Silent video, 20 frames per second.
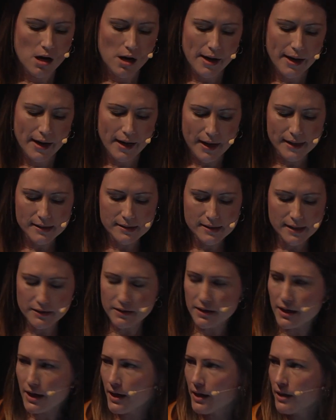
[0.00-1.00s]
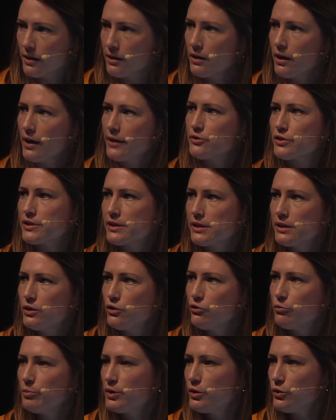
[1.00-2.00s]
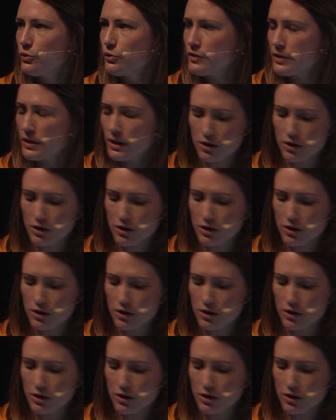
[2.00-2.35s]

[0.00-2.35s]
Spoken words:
And Sandra, at Trustly, you've been using